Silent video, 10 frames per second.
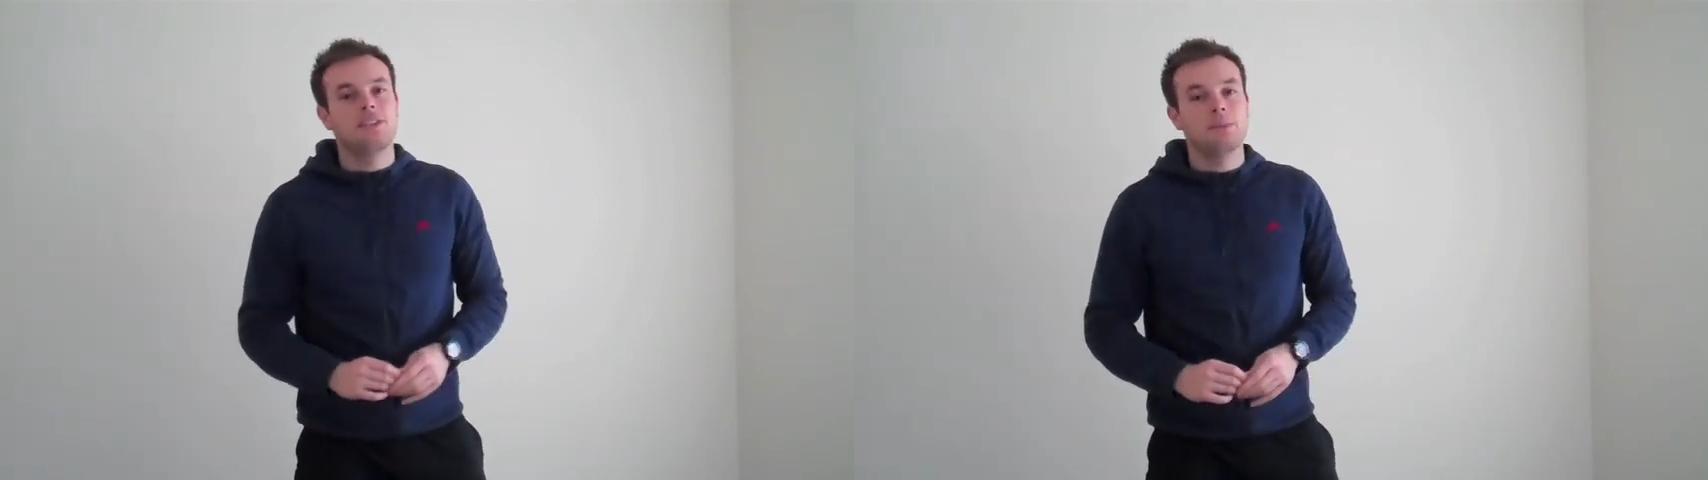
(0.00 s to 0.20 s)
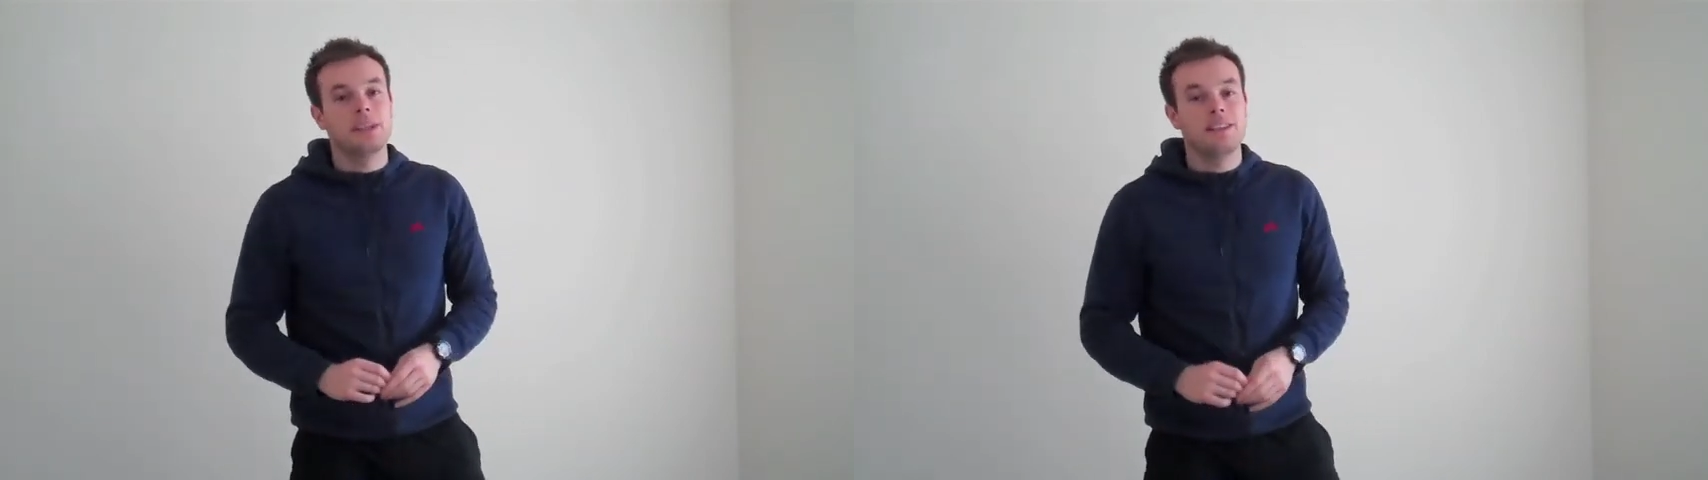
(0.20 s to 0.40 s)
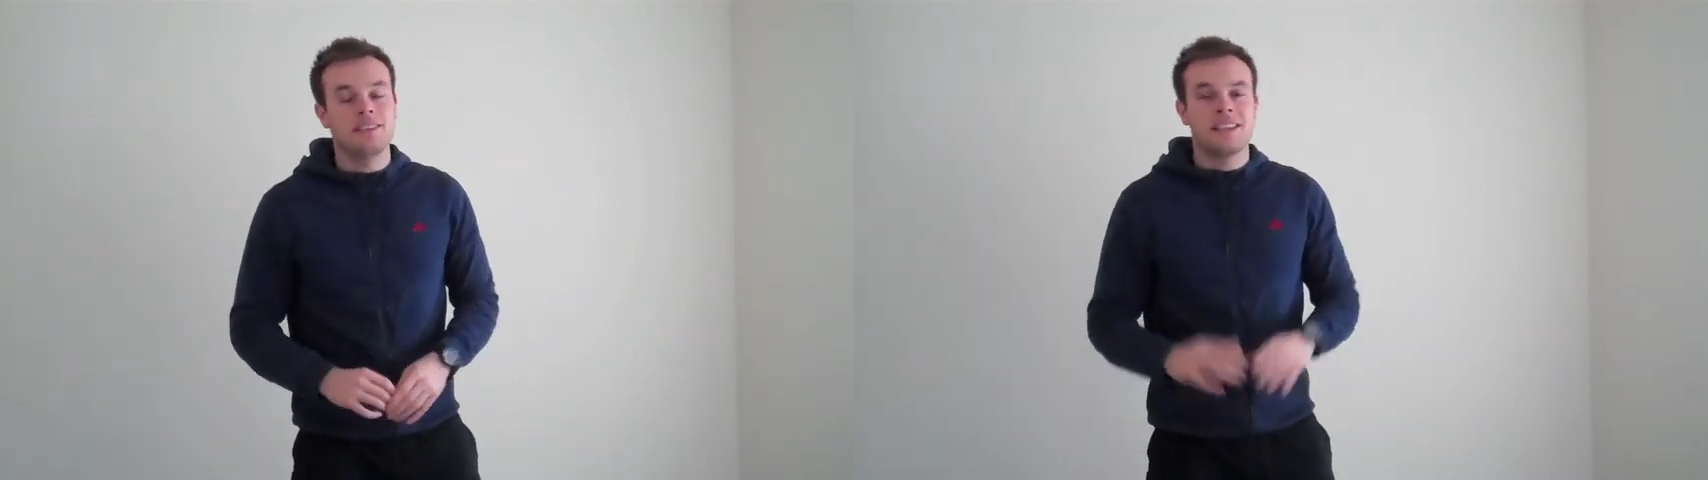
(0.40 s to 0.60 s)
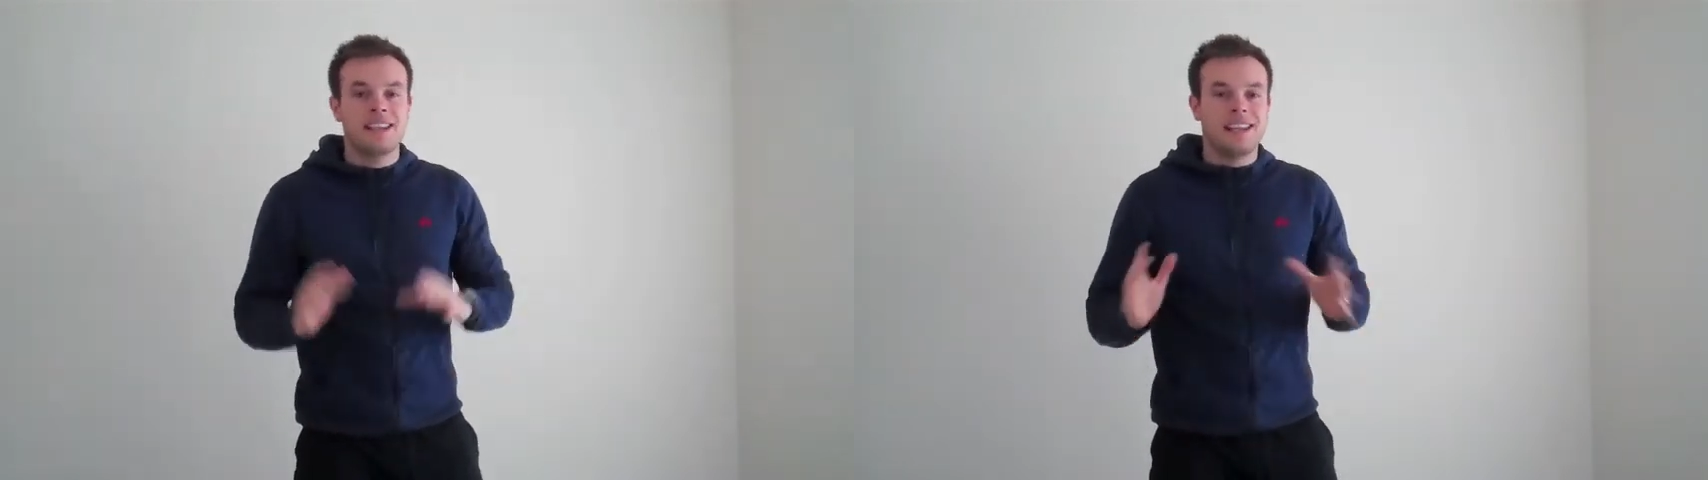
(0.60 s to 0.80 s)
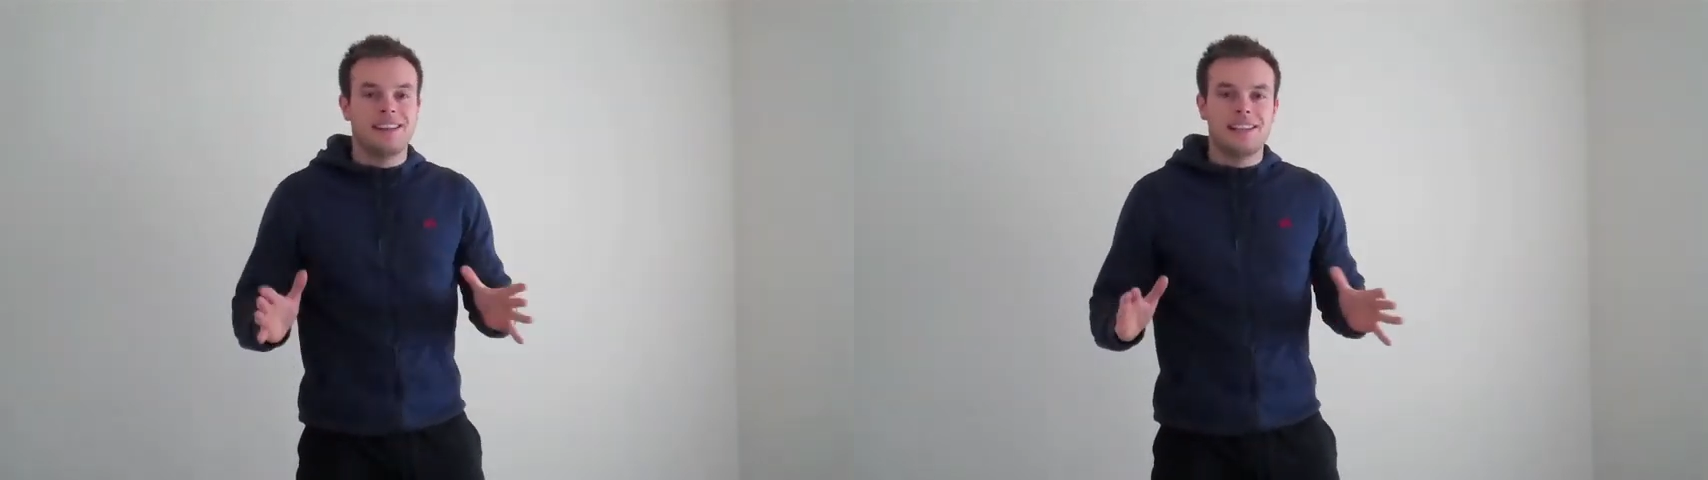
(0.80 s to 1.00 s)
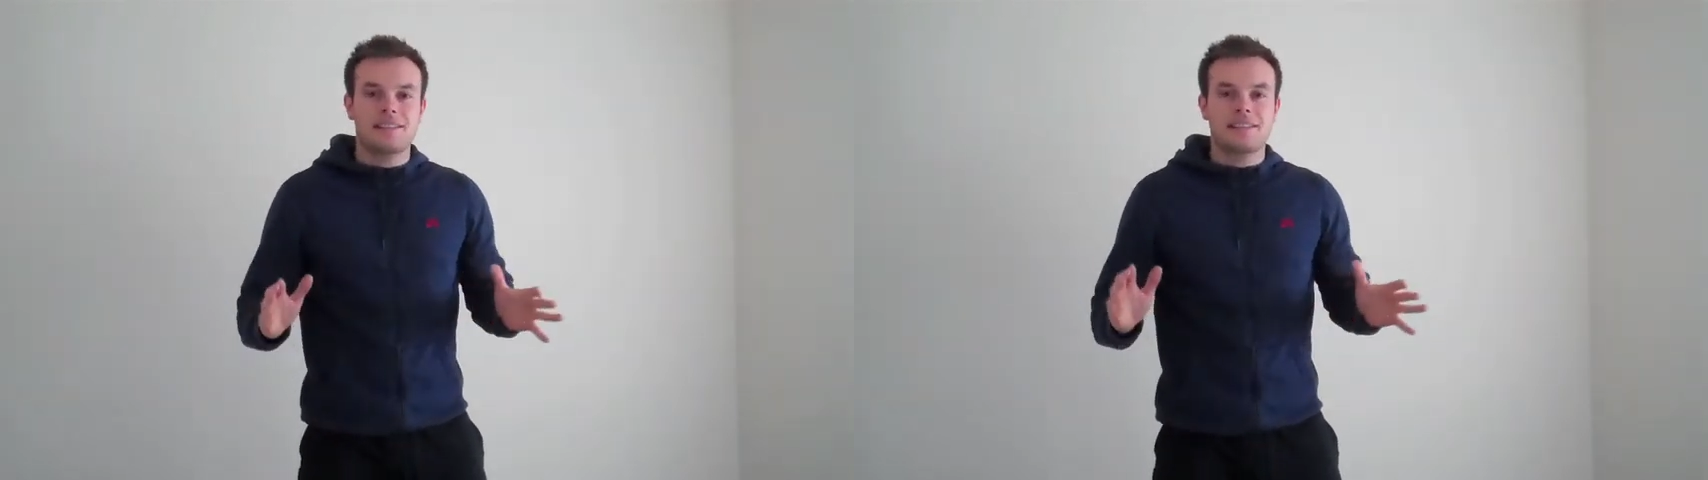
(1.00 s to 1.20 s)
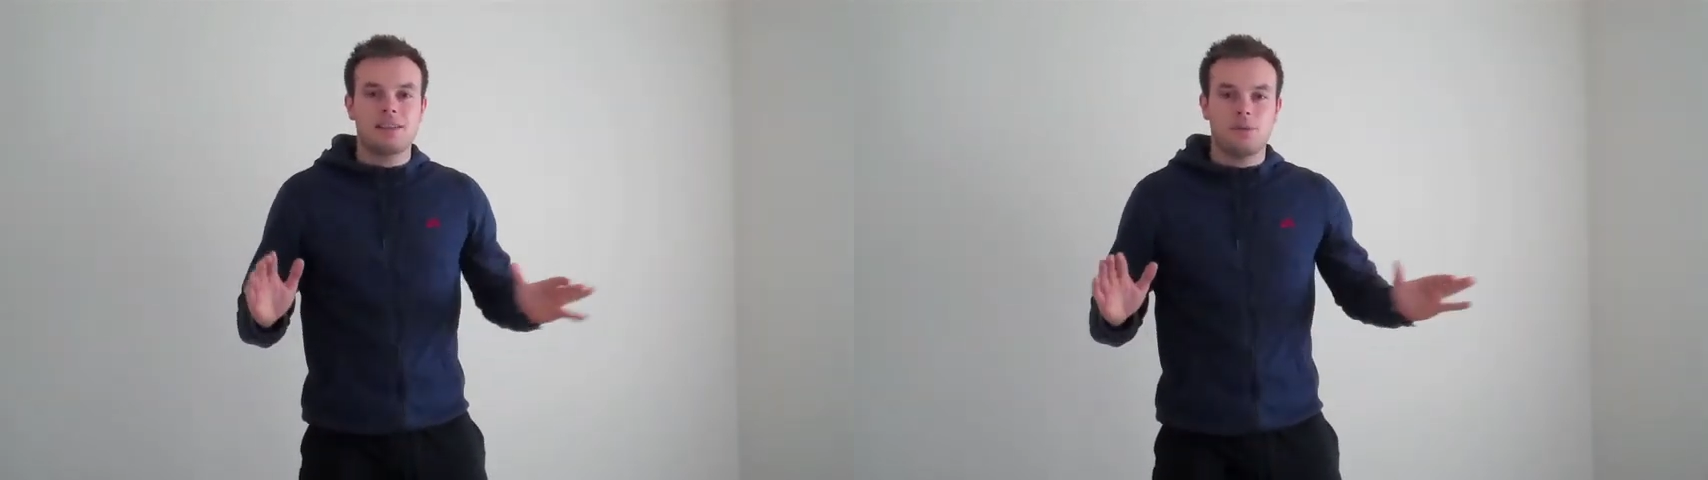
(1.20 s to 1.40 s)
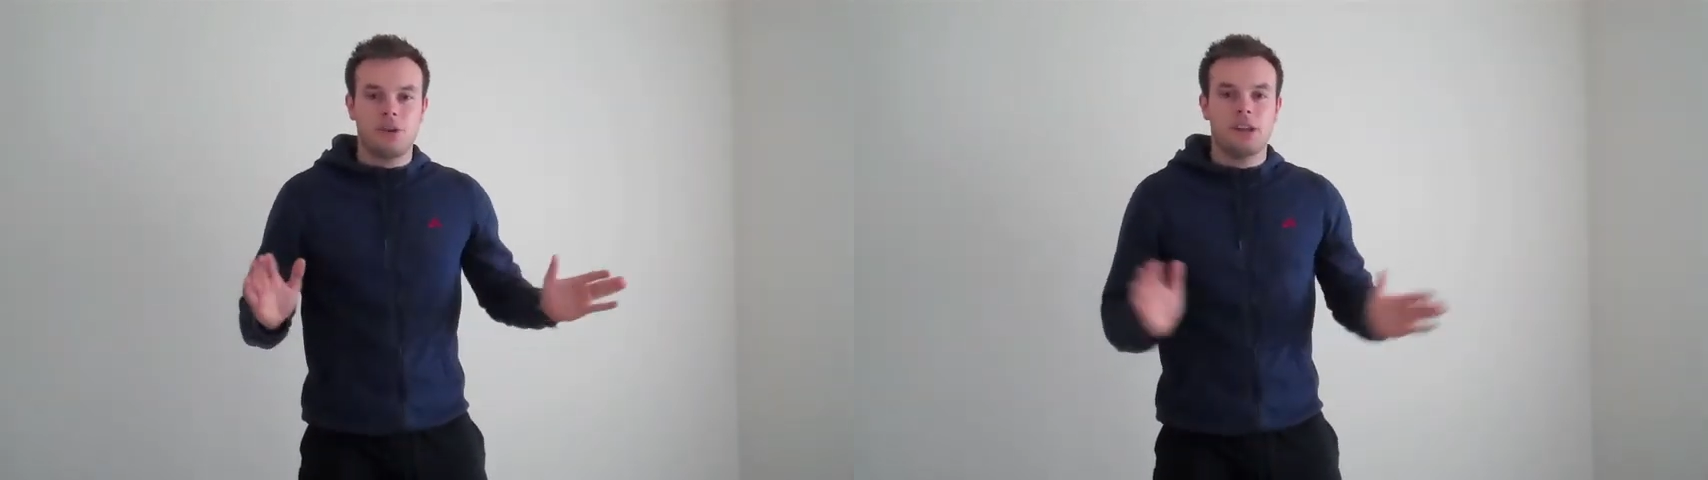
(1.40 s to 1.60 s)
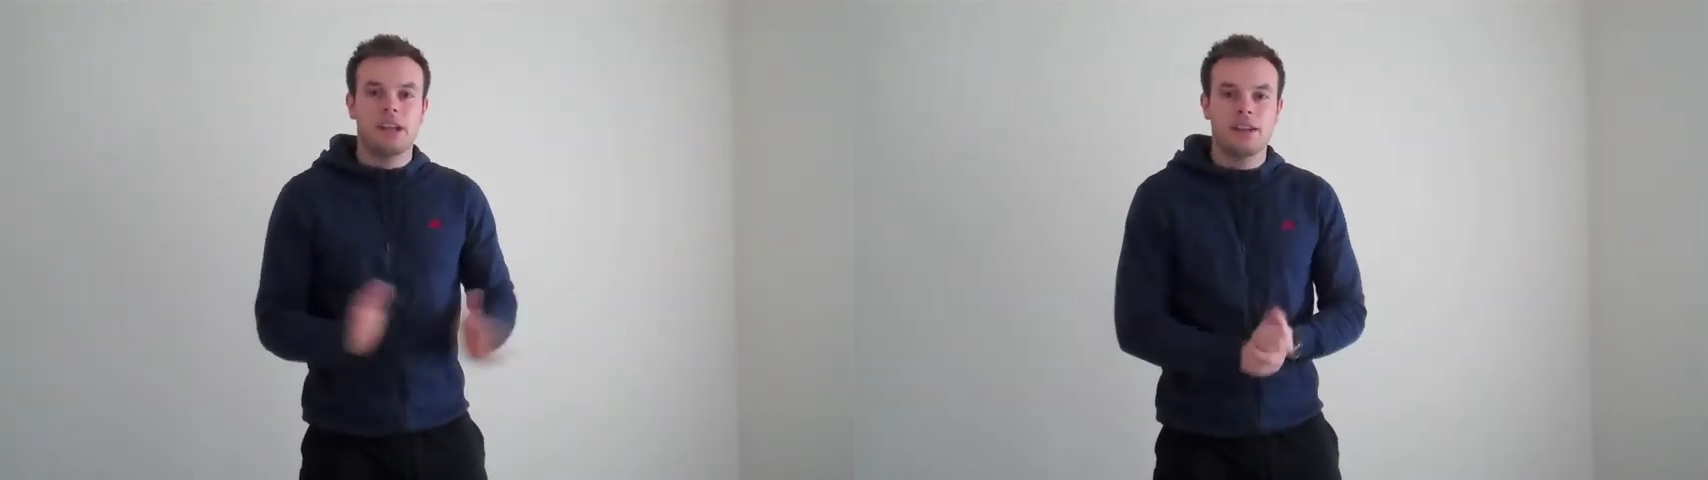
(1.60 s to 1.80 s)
2 minutes, and that's day 1